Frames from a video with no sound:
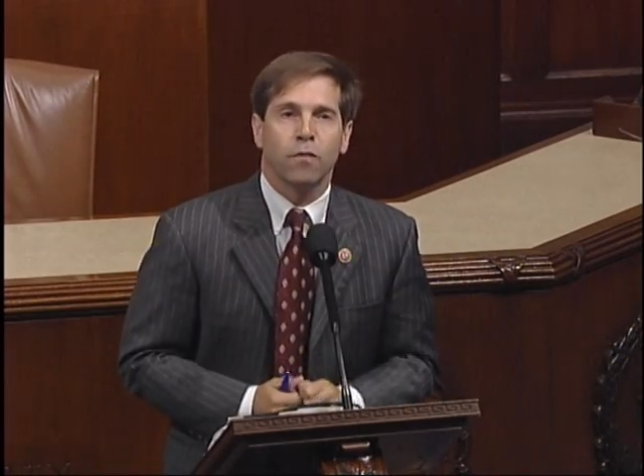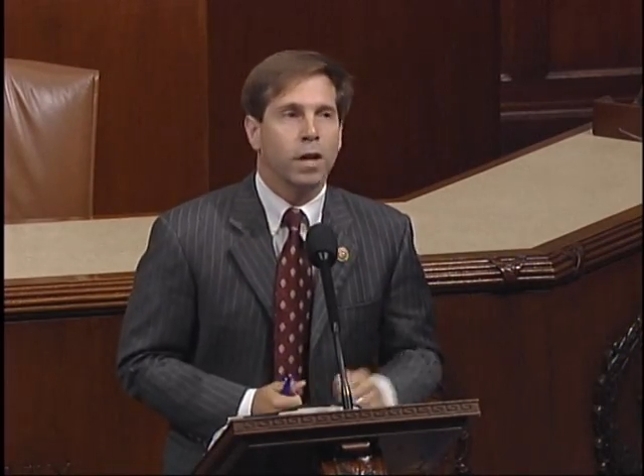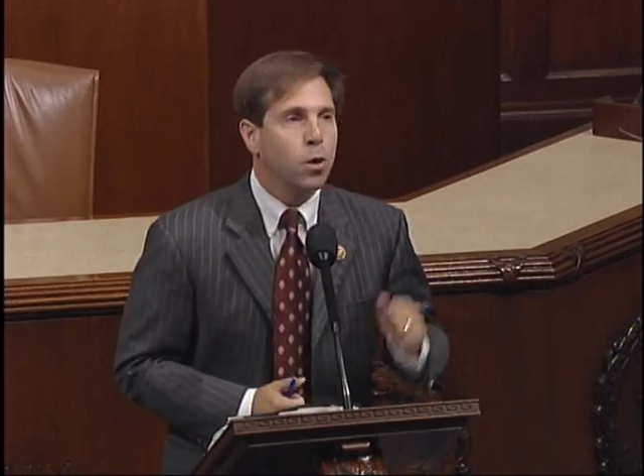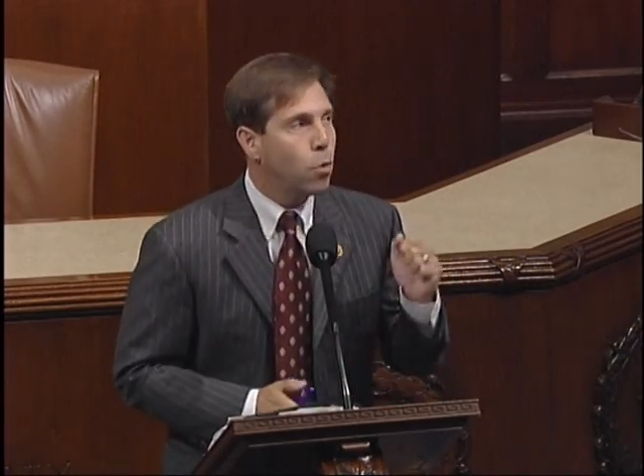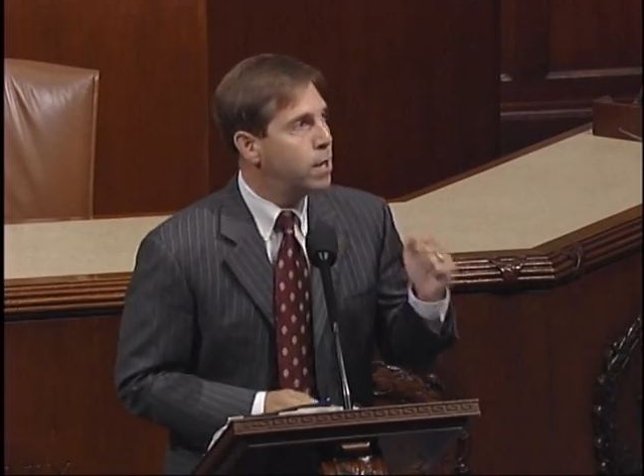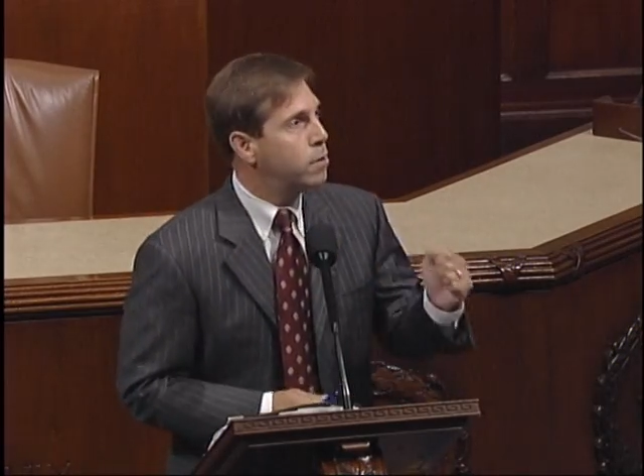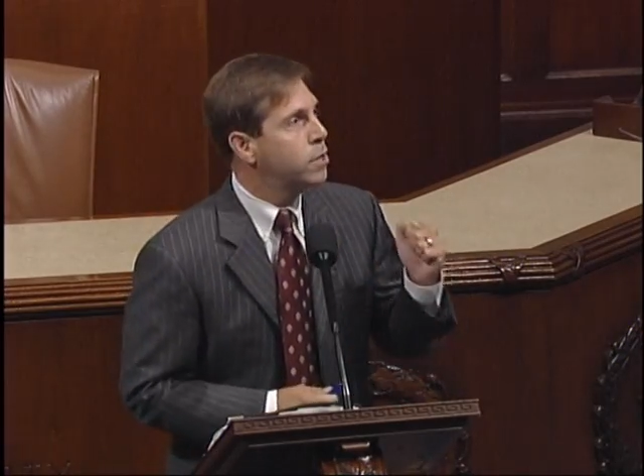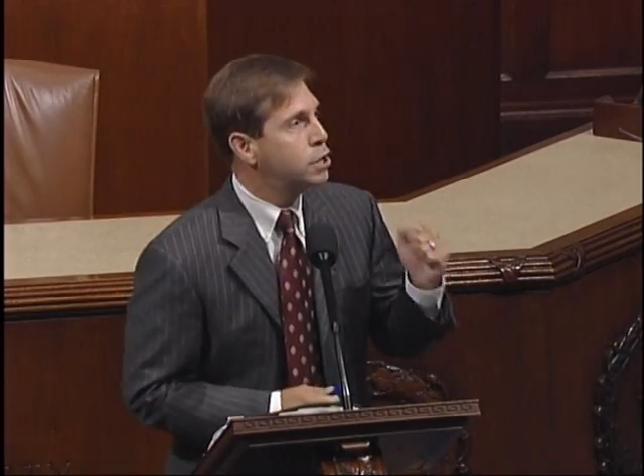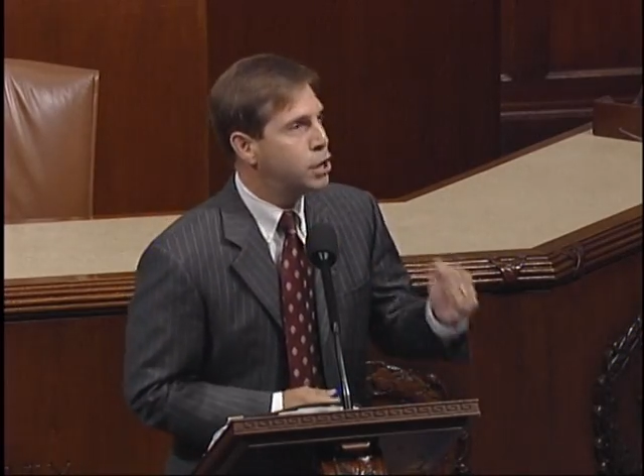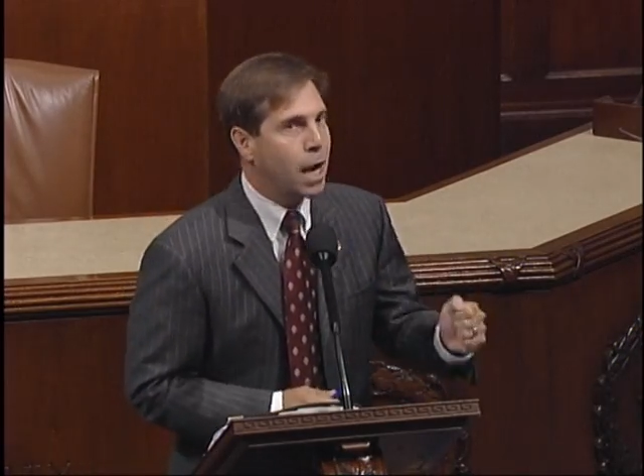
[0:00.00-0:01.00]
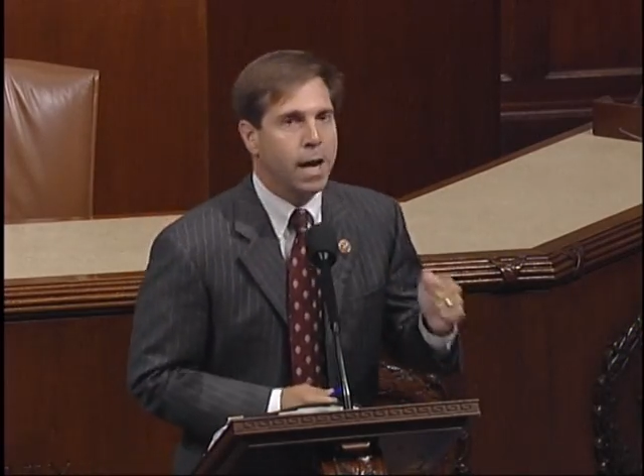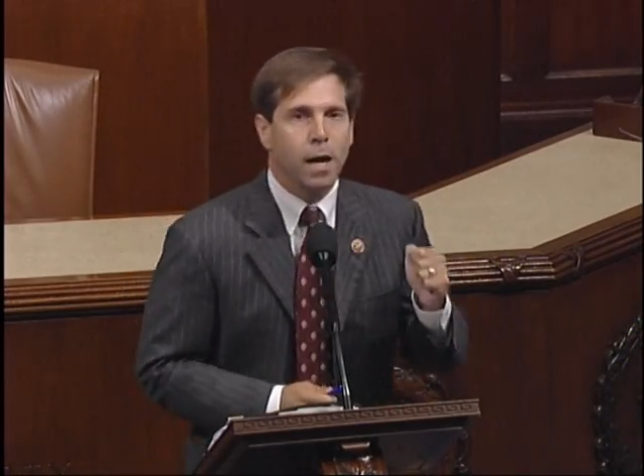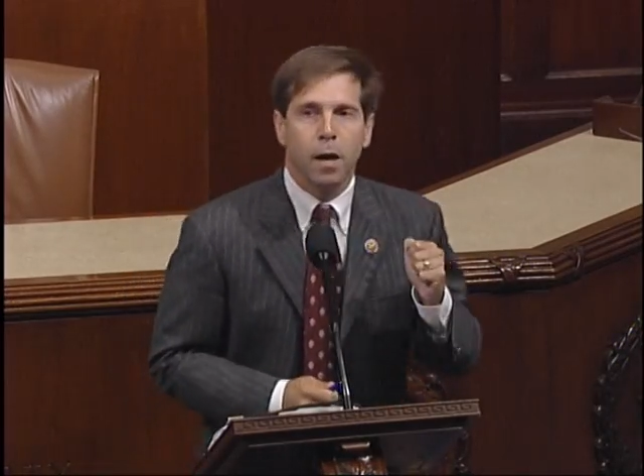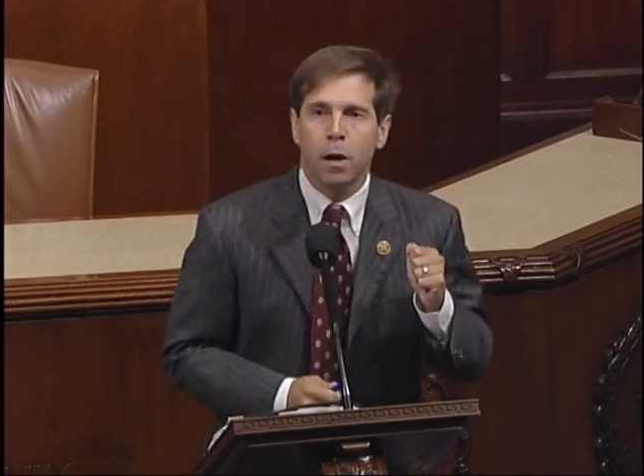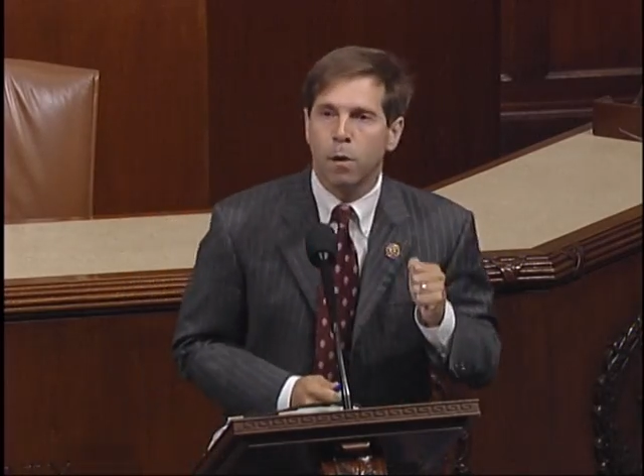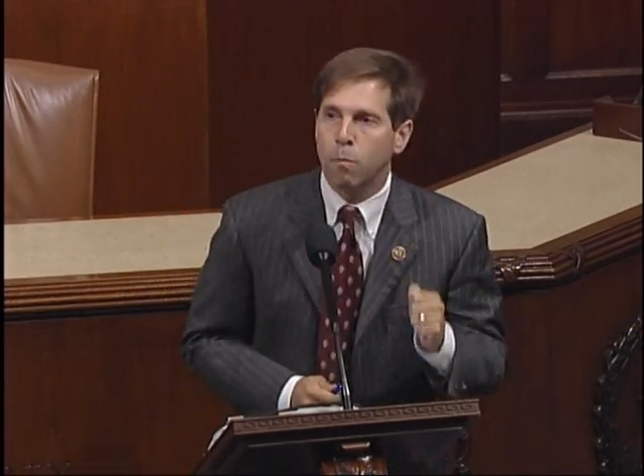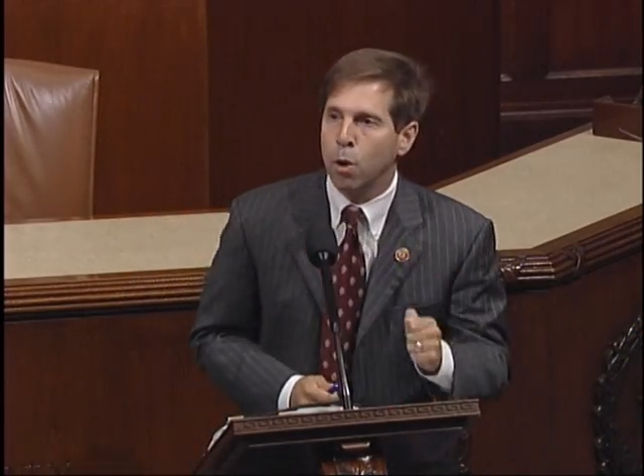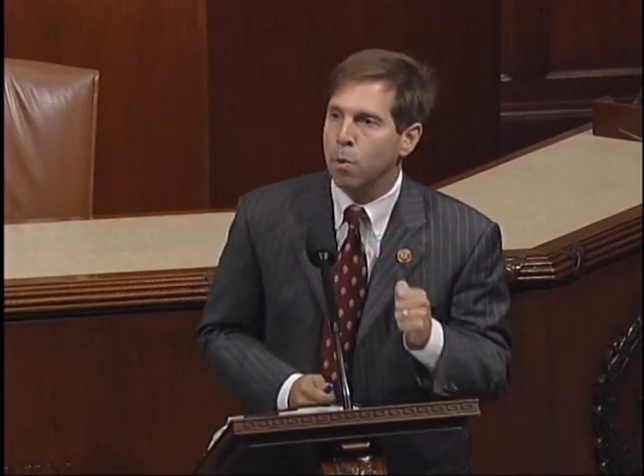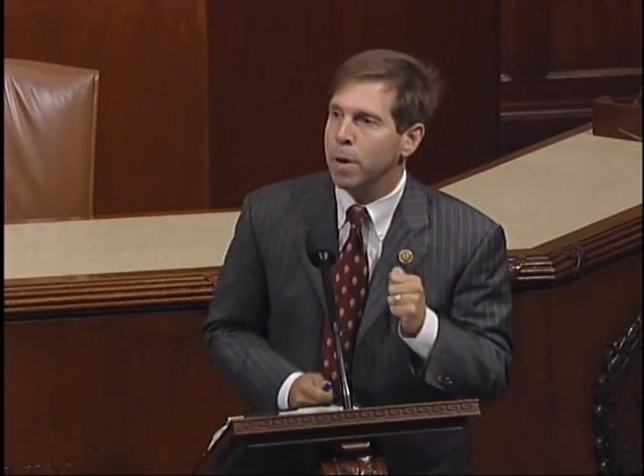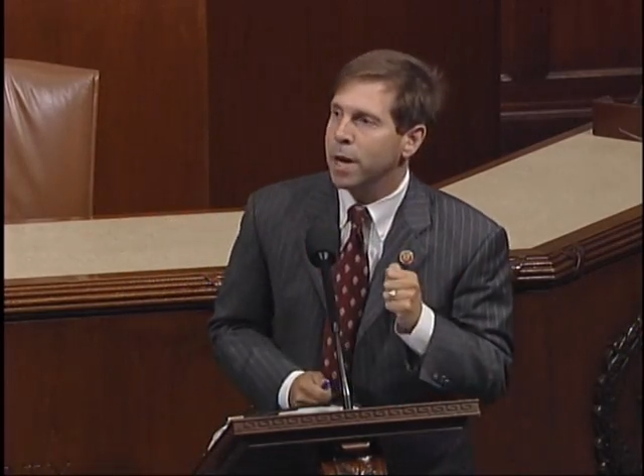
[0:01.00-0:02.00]
and he went to the China,
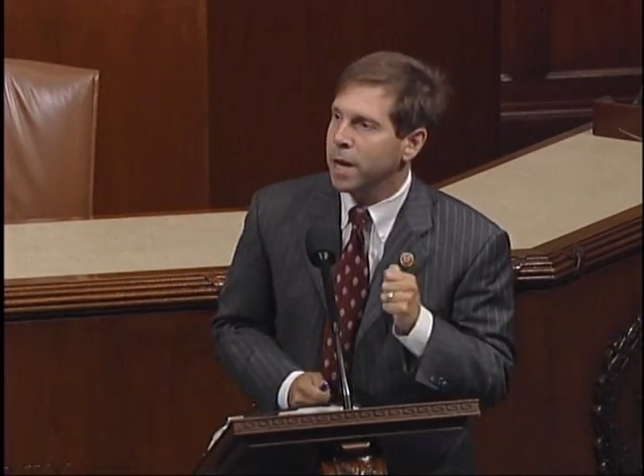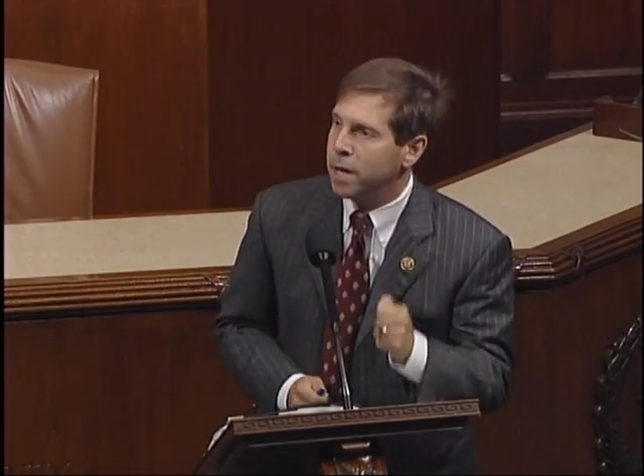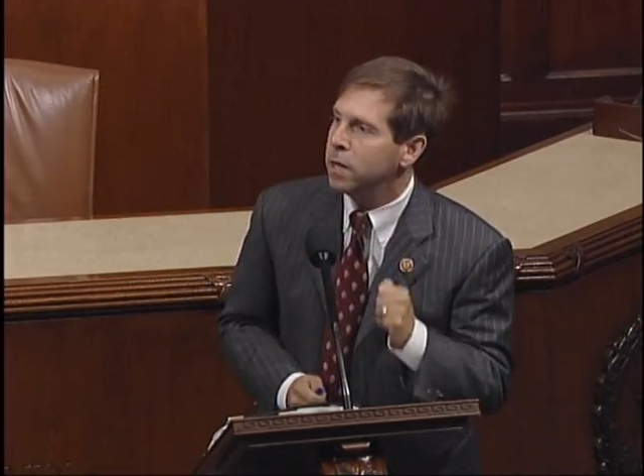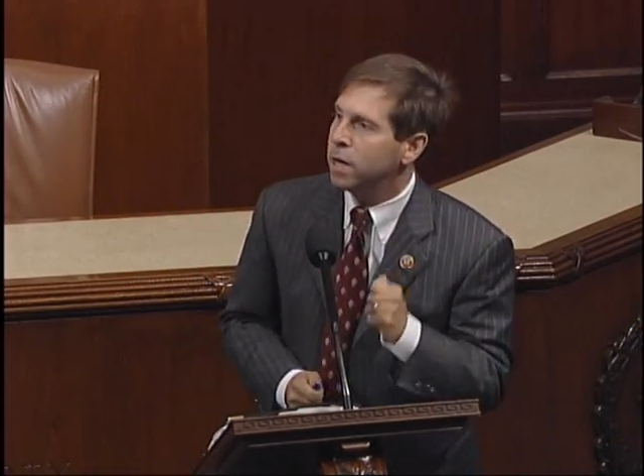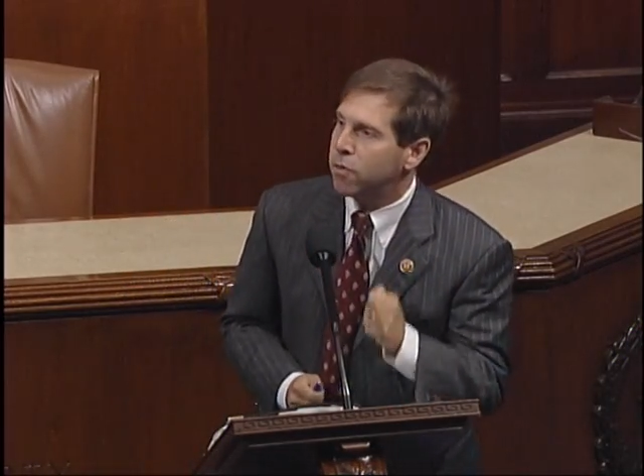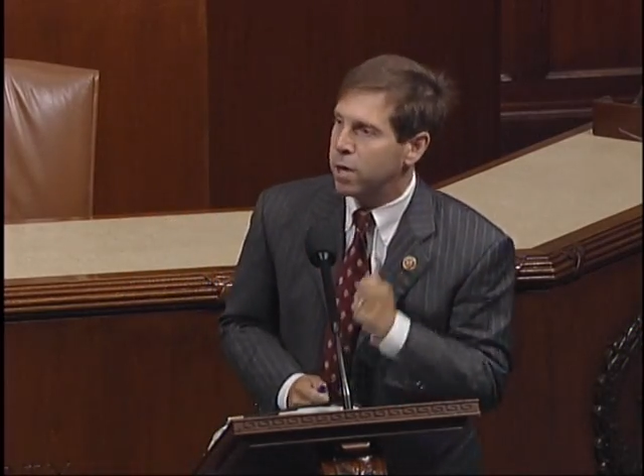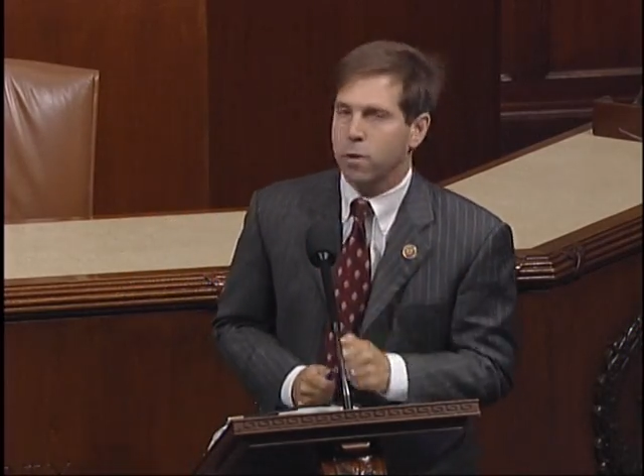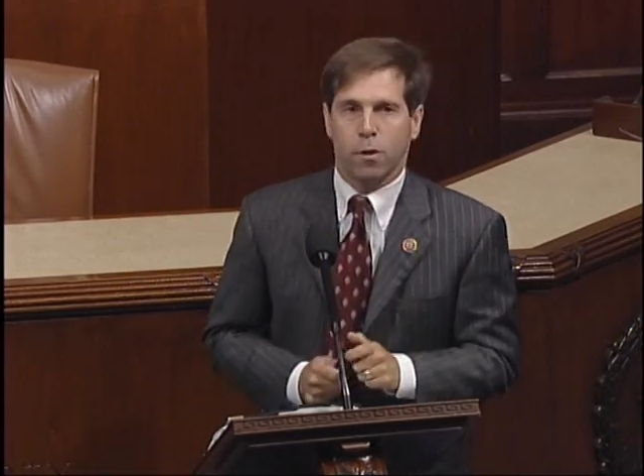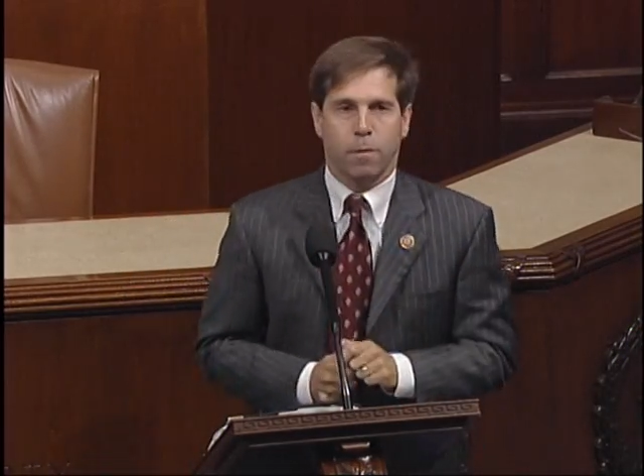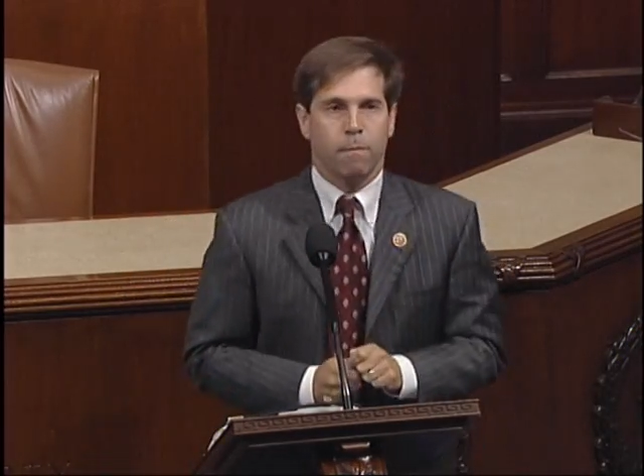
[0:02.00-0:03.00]
Burma, India theater.